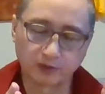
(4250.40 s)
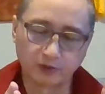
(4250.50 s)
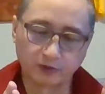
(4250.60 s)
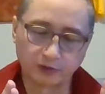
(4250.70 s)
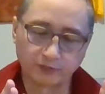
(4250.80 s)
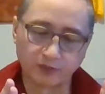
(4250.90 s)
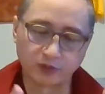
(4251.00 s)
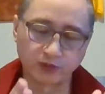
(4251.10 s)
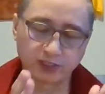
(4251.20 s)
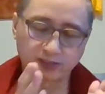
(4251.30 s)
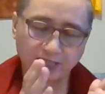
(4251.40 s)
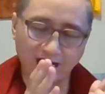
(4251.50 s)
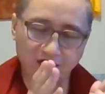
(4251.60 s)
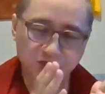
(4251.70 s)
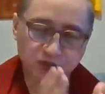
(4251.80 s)
between
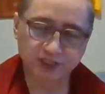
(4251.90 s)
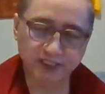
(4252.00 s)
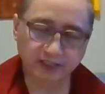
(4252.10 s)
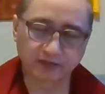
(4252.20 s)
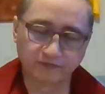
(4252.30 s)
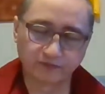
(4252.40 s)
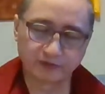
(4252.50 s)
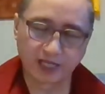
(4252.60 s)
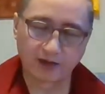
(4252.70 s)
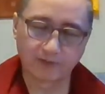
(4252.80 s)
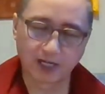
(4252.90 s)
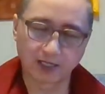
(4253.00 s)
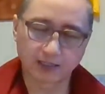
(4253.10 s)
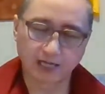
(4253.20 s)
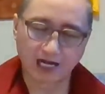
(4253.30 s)
altruistic dharma,